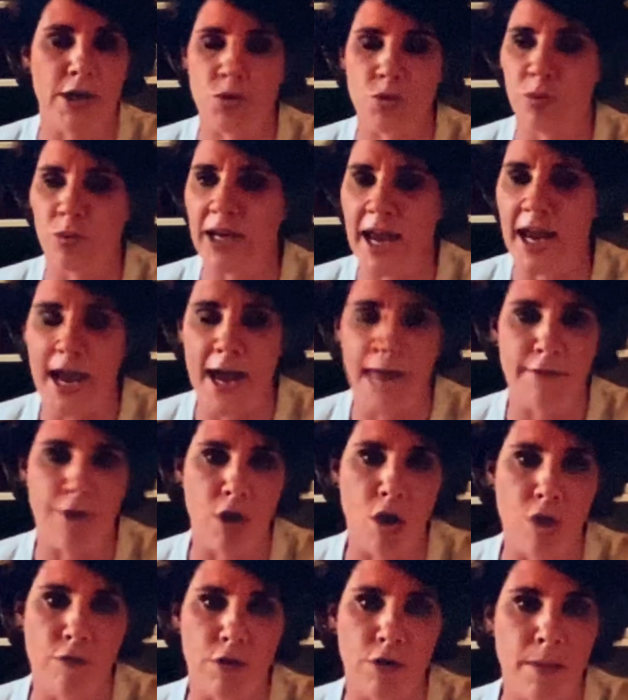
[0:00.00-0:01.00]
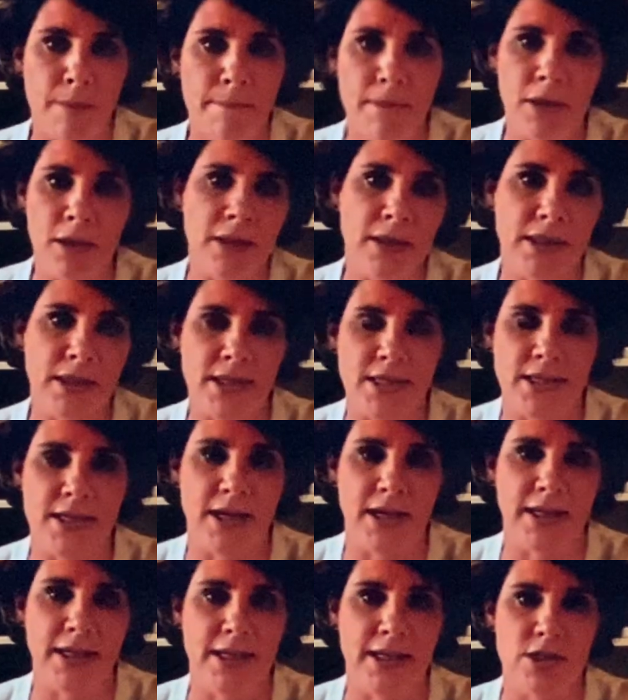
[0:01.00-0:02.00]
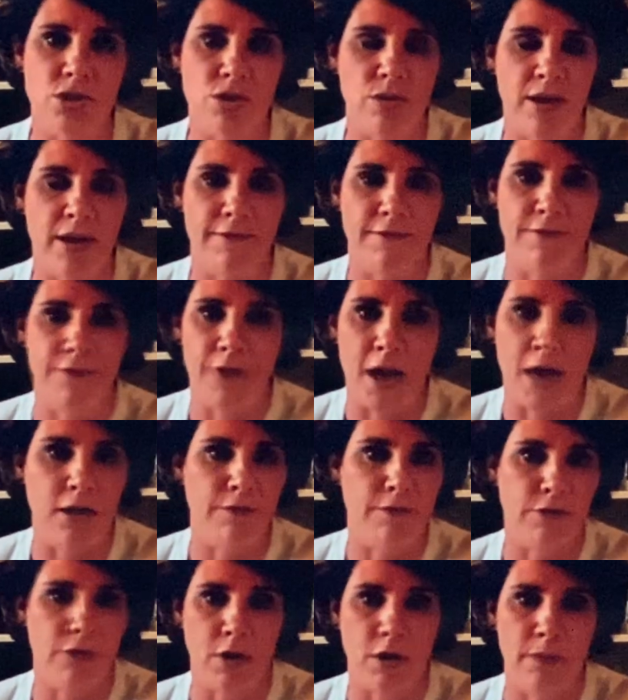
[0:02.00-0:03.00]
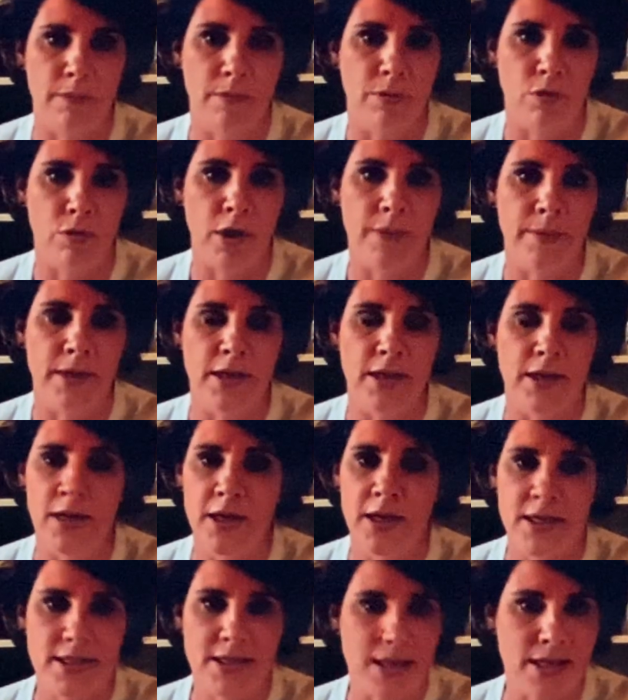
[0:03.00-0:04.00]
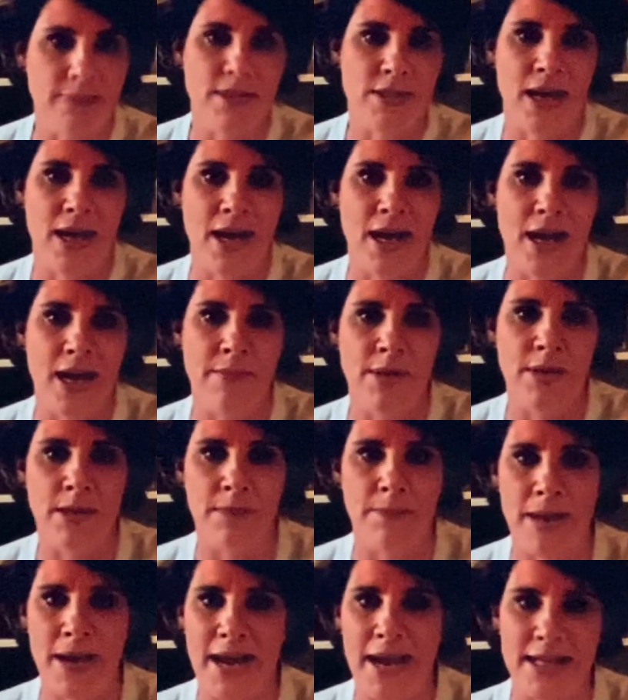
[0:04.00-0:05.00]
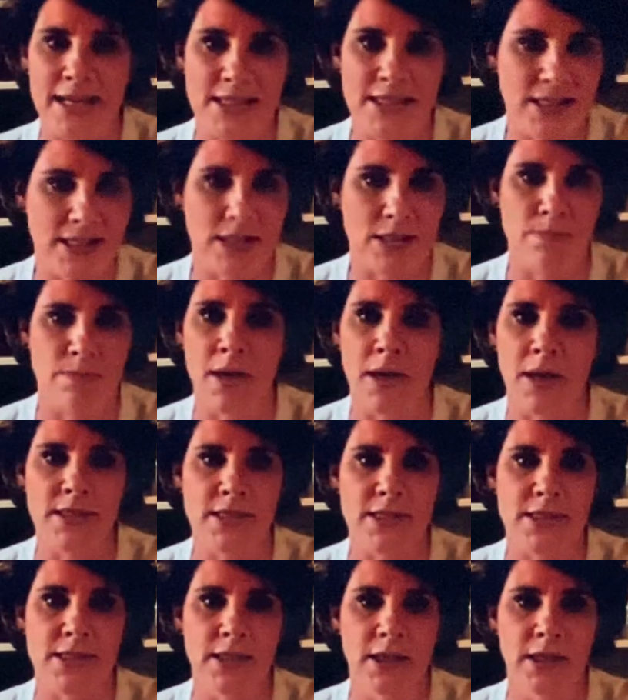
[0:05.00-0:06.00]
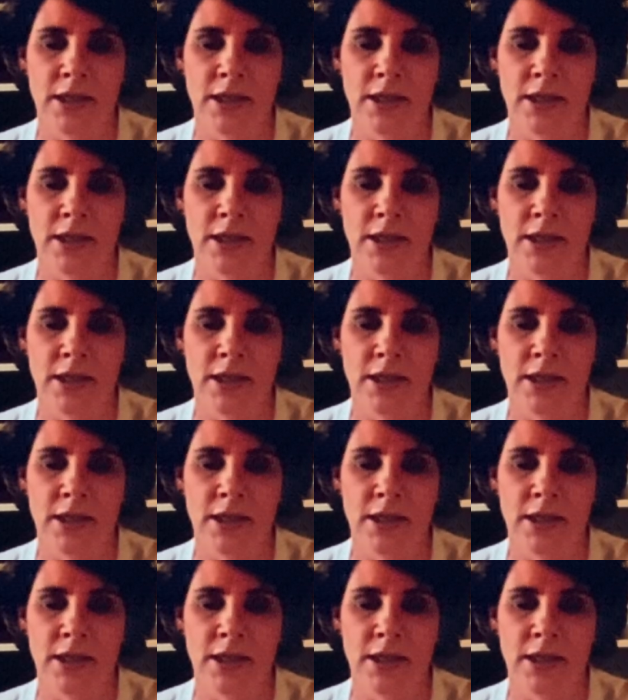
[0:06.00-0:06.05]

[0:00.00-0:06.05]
We have over 1 million Kentuckians who have filed for unemployment sometime in the past 6 months.